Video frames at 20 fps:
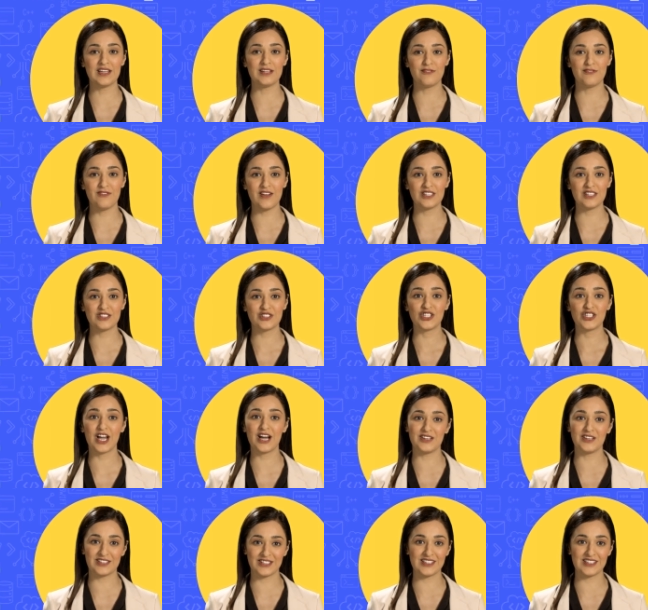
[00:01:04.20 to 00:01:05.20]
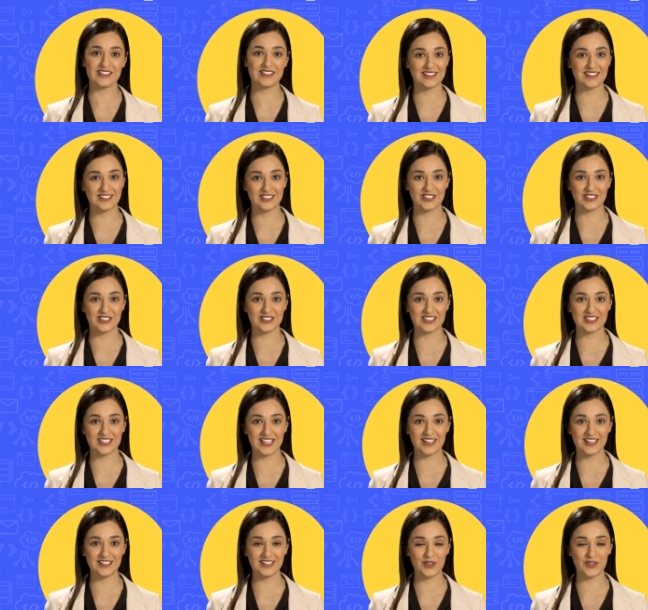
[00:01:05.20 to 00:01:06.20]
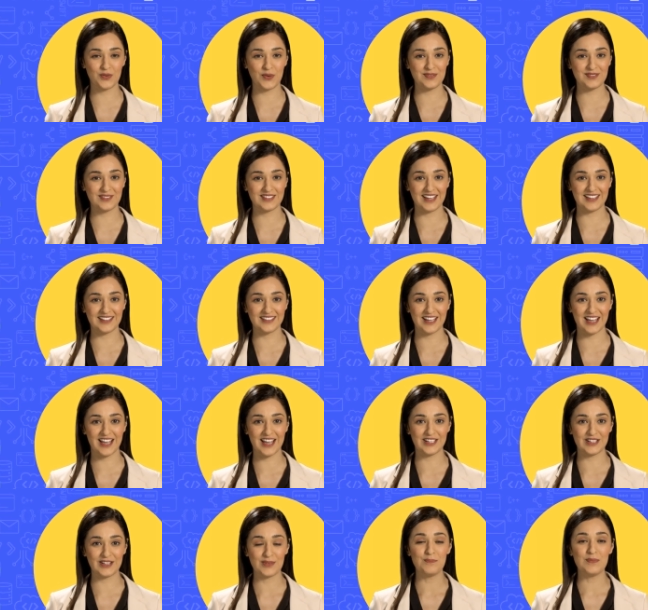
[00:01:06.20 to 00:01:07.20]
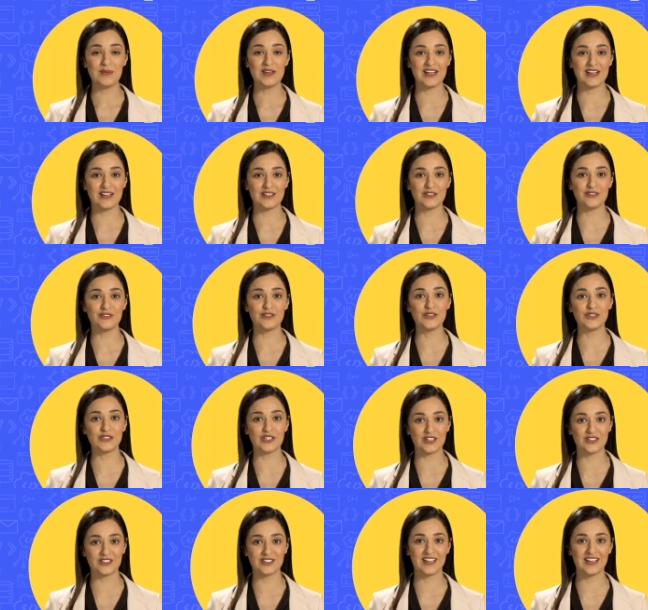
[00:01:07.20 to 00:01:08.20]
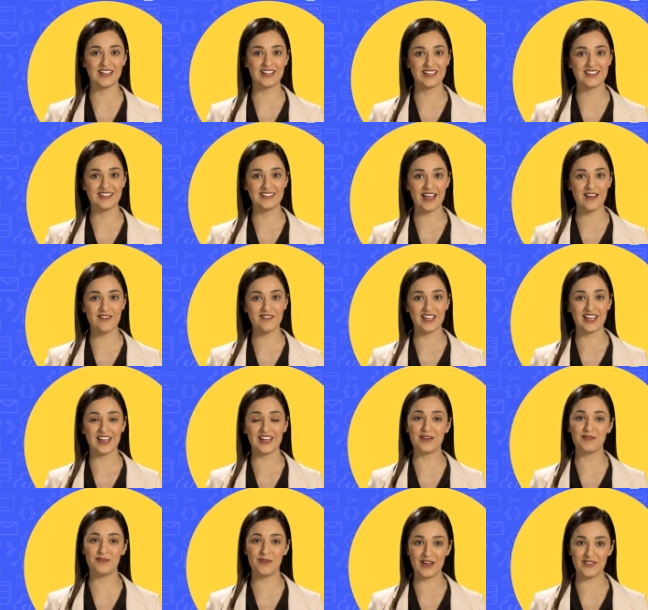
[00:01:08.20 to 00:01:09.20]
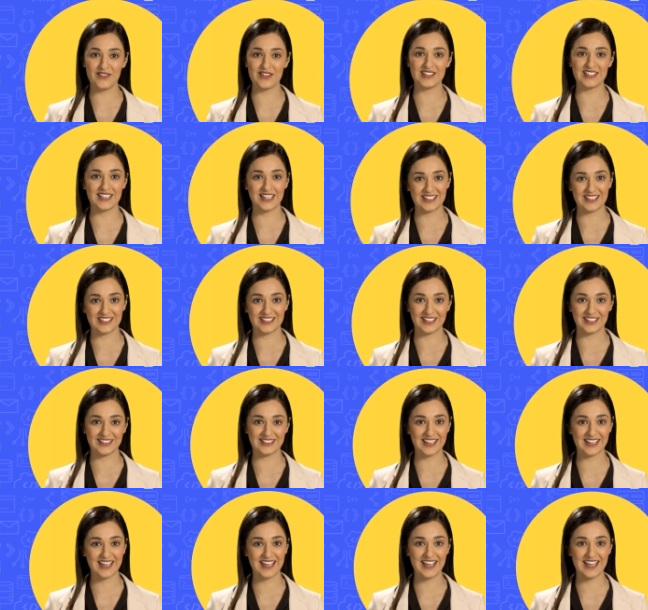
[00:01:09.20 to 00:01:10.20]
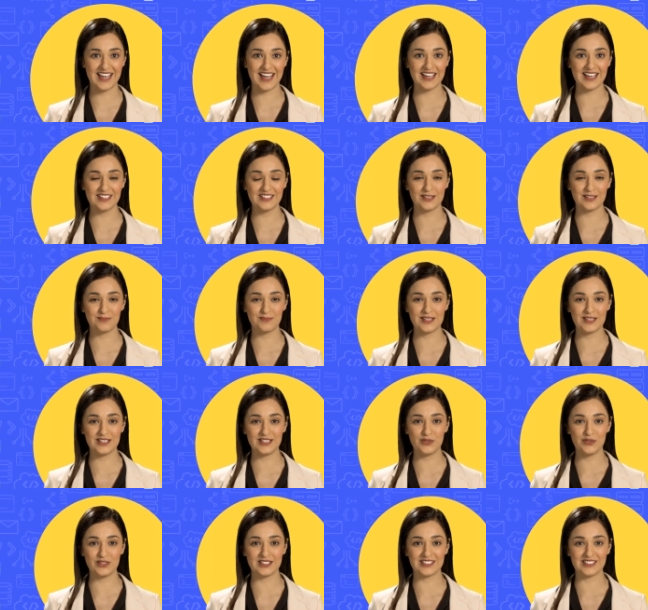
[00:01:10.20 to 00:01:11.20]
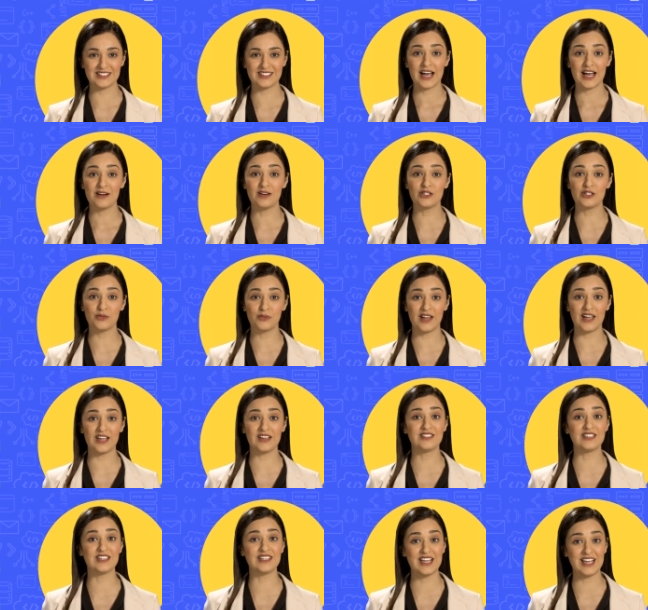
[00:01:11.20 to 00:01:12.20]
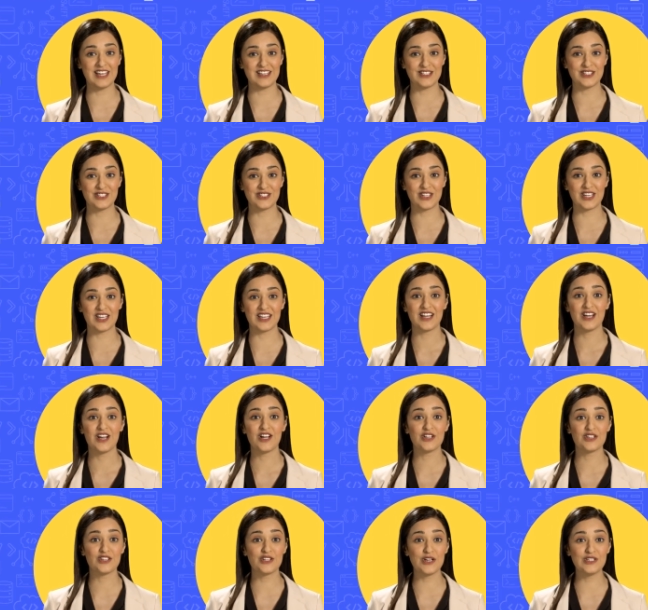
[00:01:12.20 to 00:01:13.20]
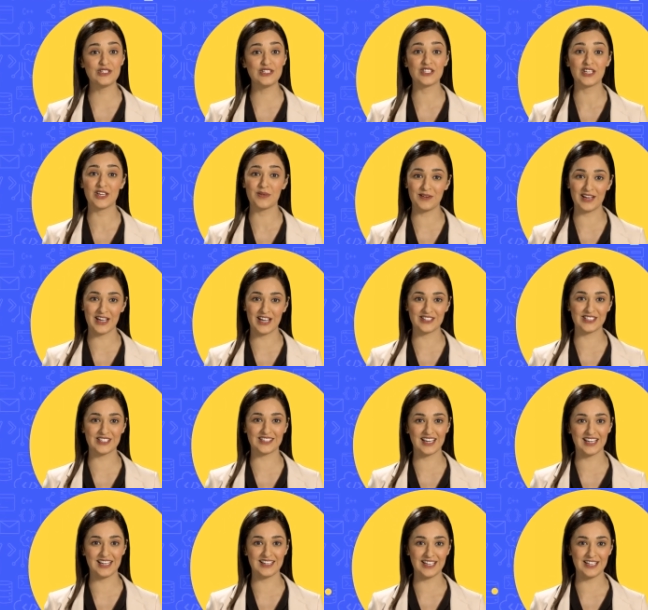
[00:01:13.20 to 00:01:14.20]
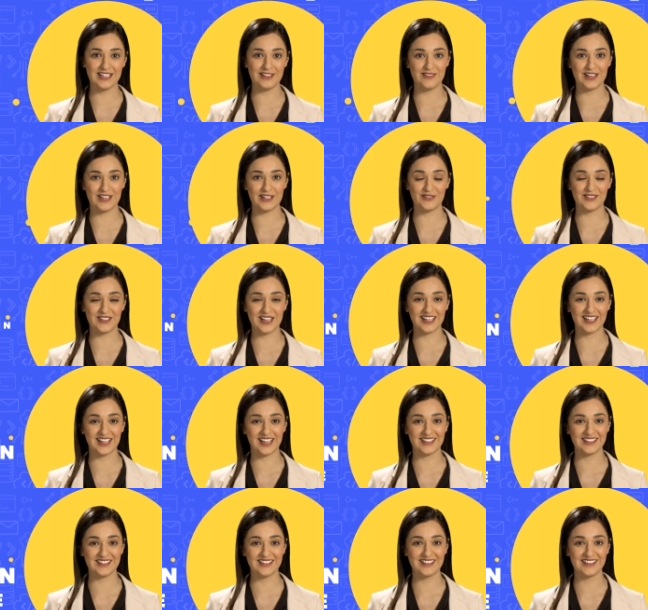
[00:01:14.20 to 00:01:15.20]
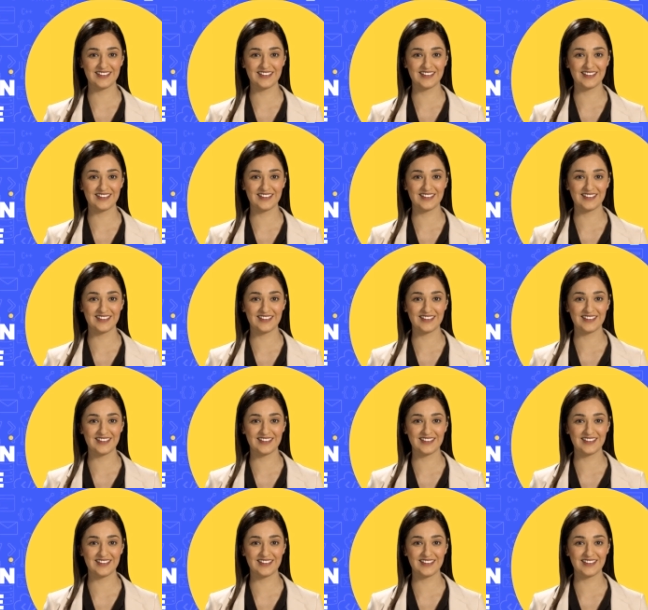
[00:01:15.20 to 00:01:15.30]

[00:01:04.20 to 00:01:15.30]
he faced challenges such as scaling the website to handle millions of users, navigating privacy concerns, and competing with established players in the industry. Through determination and innovative thinking,